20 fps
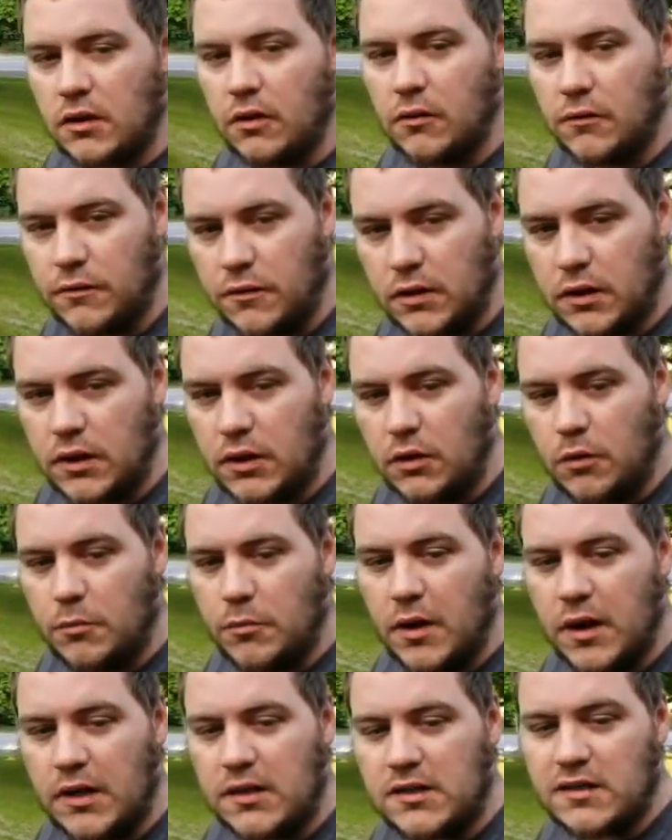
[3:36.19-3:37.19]
Hopefully no
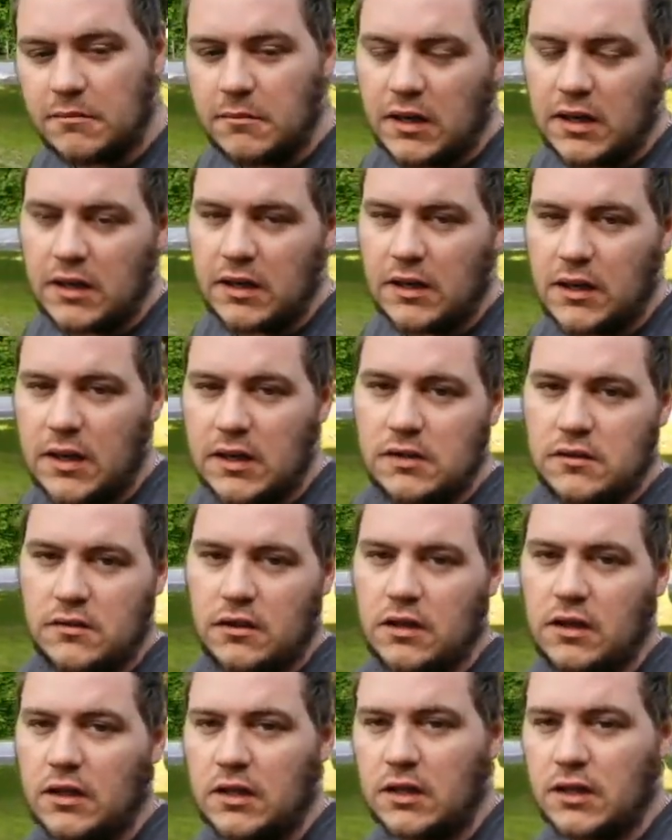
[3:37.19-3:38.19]
mice have made a nest or
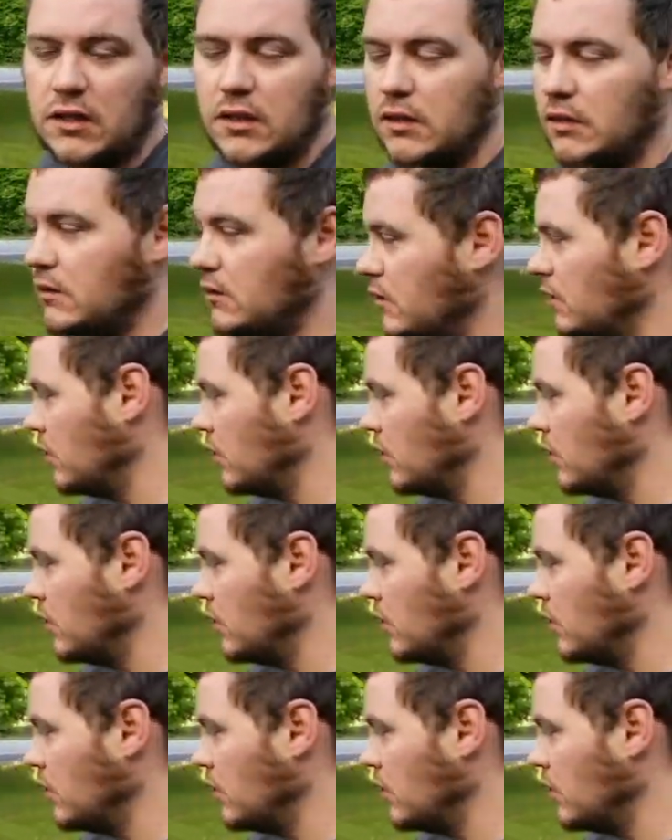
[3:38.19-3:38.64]
anything in it.